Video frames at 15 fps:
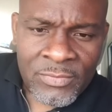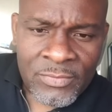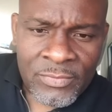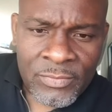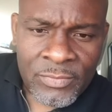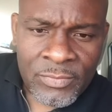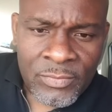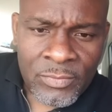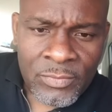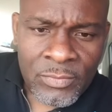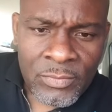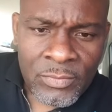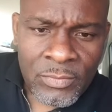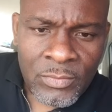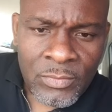
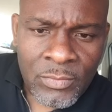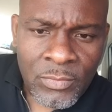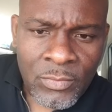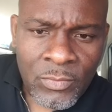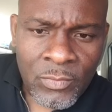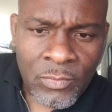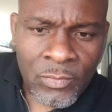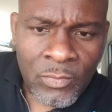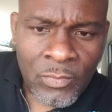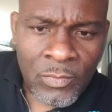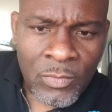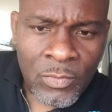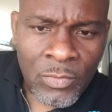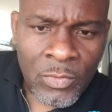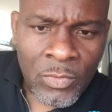
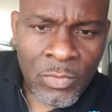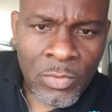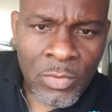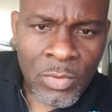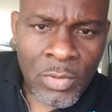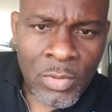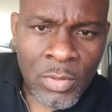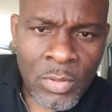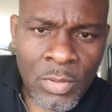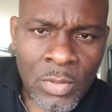Nothing is said.